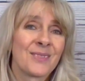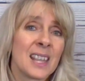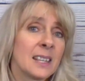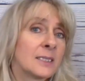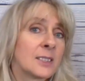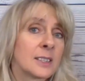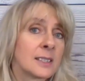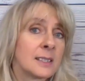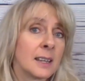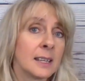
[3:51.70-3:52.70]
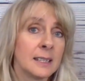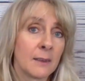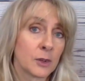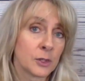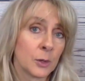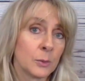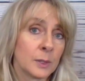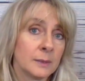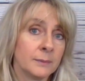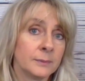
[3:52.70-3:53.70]
it never
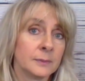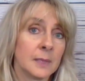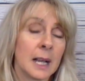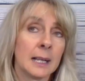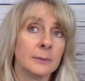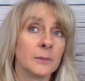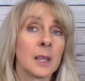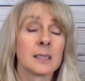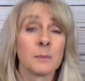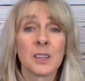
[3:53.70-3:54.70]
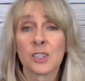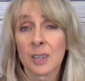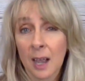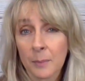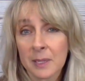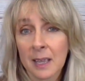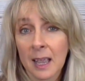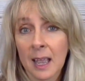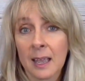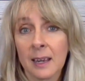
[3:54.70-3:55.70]
sold. As much time as I
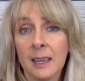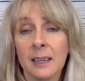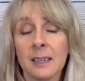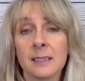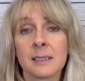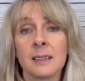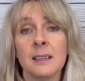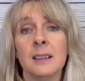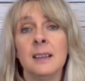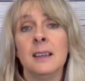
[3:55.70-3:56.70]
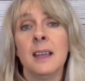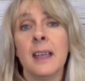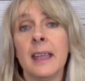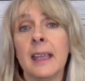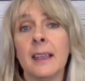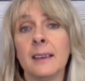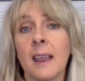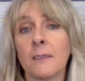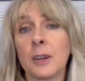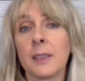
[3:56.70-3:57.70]
had in it and
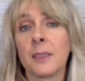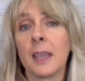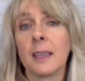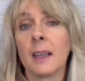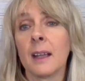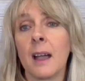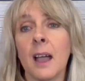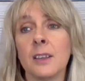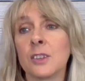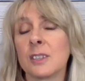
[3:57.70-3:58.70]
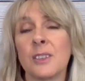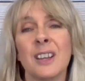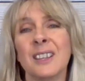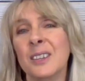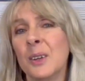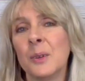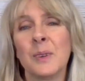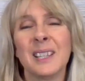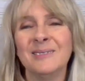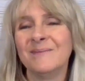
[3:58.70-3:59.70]
everything, I just thought, you know
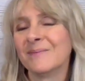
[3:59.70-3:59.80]
what,